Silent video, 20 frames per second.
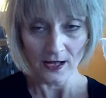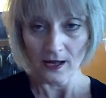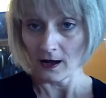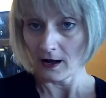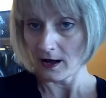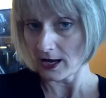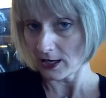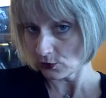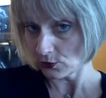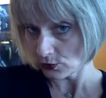
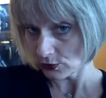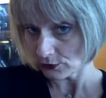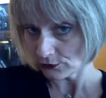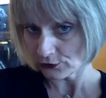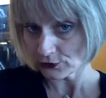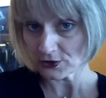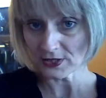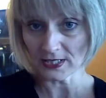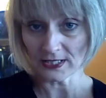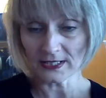I do it for
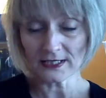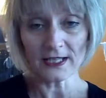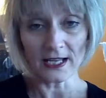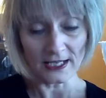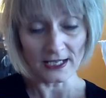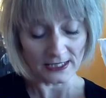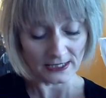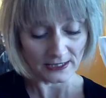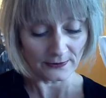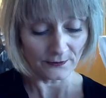6 days.
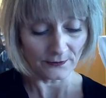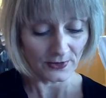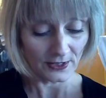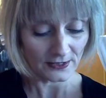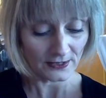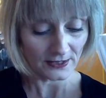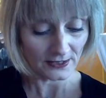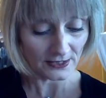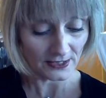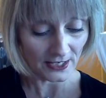This
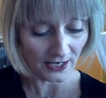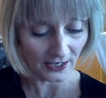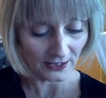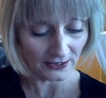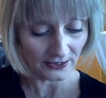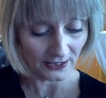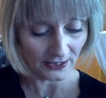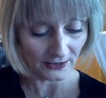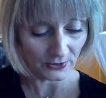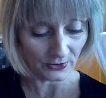is the
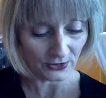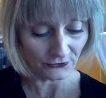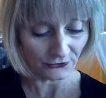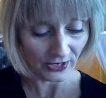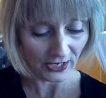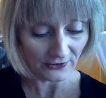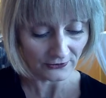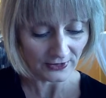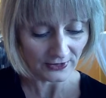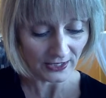idea with
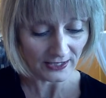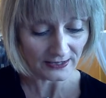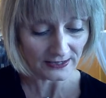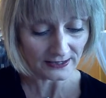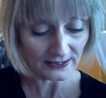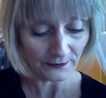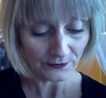5 days.